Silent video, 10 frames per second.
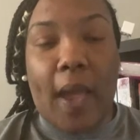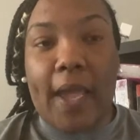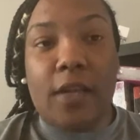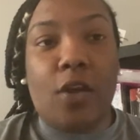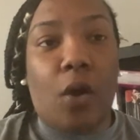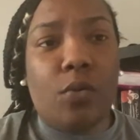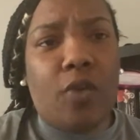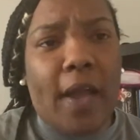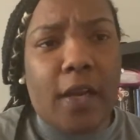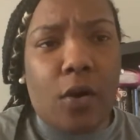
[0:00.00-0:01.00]
And don't
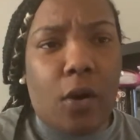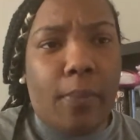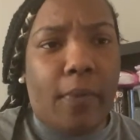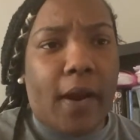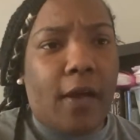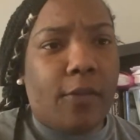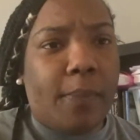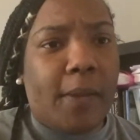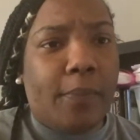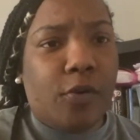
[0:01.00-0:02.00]
try to incorporate other
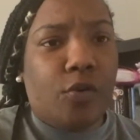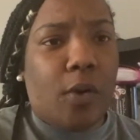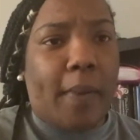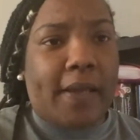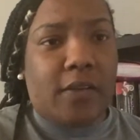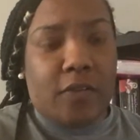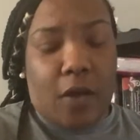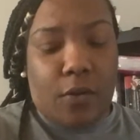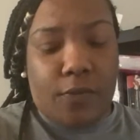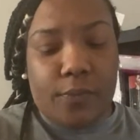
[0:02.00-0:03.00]
people. Do it by
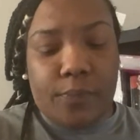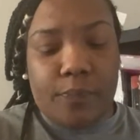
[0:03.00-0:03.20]
yourself.